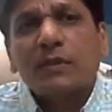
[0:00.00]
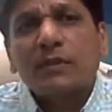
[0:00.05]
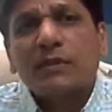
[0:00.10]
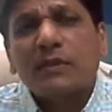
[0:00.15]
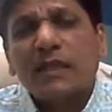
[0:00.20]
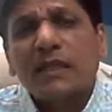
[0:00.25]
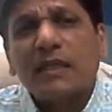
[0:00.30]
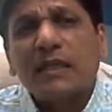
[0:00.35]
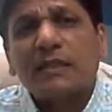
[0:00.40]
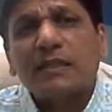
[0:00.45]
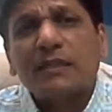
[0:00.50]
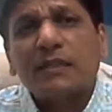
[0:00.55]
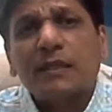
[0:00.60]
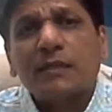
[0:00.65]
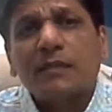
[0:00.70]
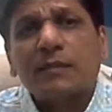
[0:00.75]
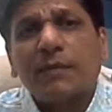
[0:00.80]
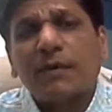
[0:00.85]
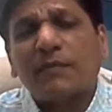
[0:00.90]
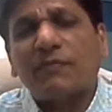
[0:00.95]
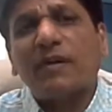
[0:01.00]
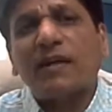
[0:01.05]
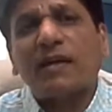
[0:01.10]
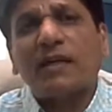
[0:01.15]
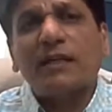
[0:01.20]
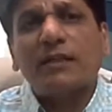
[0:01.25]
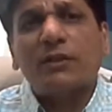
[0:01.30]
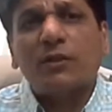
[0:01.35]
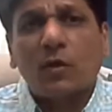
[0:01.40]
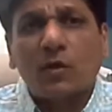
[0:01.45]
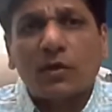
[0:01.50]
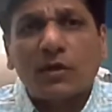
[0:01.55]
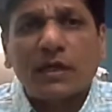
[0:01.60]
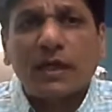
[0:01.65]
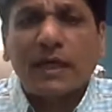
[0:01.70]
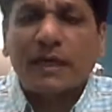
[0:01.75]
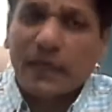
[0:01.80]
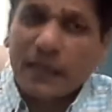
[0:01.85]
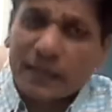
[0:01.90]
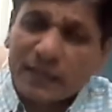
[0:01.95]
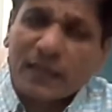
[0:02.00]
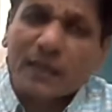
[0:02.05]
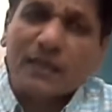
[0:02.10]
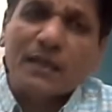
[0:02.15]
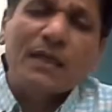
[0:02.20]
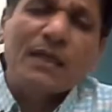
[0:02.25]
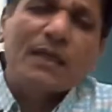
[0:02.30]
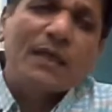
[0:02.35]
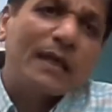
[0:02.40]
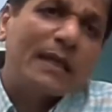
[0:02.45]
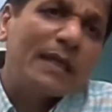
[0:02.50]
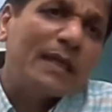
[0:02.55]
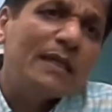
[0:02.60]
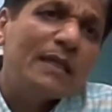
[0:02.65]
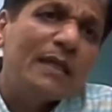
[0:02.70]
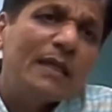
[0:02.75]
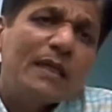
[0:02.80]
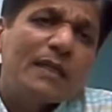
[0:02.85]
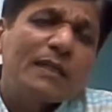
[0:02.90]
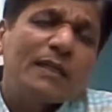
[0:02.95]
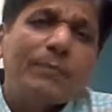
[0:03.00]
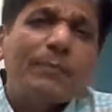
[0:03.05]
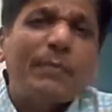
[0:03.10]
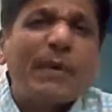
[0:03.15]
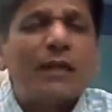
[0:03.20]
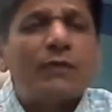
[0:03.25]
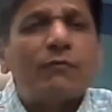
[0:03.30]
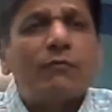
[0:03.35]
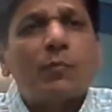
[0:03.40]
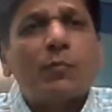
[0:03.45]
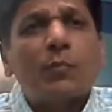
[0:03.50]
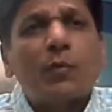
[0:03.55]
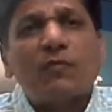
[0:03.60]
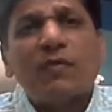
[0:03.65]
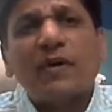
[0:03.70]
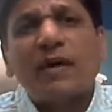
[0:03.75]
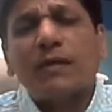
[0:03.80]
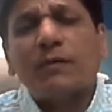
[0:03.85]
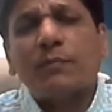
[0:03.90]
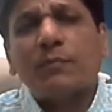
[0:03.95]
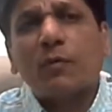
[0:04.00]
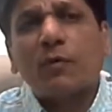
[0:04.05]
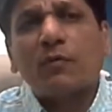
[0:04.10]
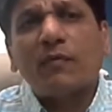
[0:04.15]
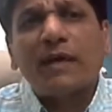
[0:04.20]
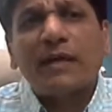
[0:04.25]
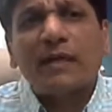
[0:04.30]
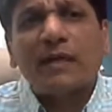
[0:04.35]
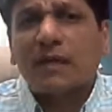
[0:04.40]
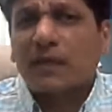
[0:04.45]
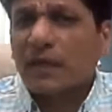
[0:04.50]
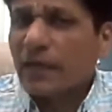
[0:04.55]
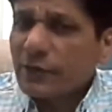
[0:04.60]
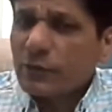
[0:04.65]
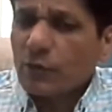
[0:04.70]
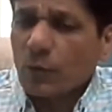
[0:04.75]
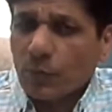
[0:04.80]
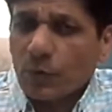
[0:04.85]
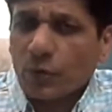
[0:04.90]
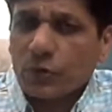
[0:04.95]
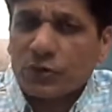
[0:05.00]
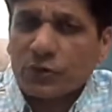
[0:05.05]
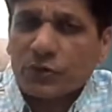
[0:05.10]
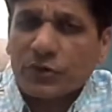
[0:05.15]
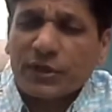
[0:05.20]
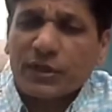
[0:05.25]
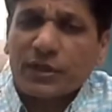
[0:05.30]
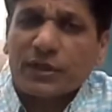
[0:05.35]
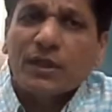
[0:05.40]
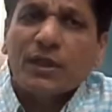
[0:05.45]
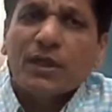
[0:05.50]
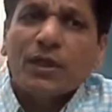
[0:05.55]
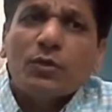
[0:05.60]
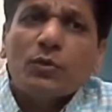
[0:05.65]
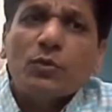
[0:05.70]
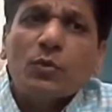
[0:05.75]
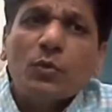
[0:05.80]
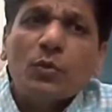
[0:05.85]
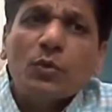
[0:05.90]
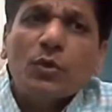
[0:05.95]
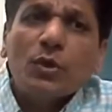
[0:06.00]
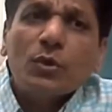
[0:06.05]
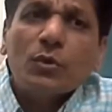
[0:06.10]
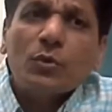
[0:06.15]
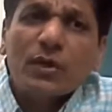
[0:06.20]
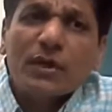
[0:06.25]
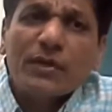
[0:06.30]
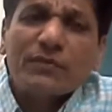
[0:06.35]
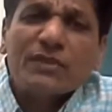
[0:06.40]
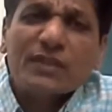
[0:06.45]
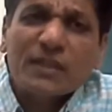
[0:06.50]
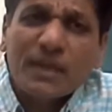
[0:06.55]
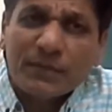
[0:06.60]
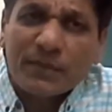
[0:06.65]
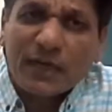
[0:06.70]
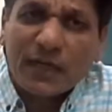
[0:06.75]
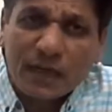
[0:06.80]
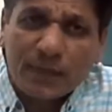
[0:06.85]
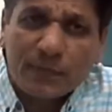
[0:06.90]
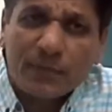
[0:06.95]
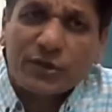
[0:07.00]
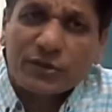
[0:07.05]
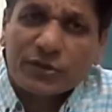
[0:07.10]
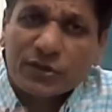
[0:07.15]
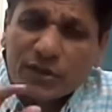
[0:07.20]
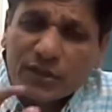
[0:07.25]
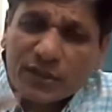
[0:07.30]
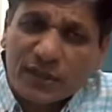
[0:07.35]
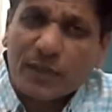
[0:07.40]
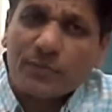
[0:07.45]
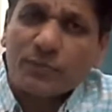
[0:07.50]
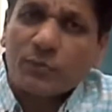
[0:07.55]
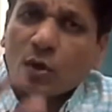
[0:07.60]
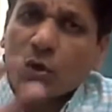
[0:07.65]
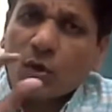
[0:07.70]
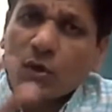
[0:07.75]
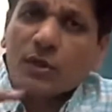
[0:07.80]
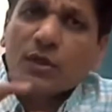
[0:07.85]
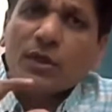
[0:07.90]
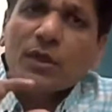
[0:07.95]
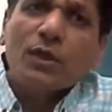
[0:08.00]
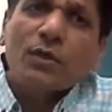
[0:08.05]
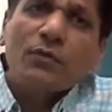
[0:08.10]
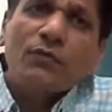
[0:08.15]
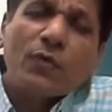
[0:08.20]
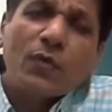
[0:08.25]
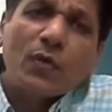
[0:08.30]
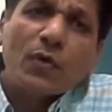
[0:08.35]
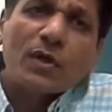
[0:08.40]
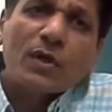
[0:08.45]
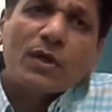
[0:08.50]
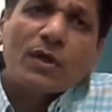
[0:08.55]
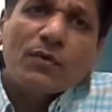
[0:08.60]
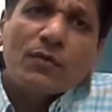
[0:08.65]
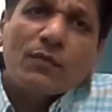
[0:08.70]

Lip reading: say it's perfectly in the order. And I think again the Pact would provide a right opportunity to give some deliberation, some thought for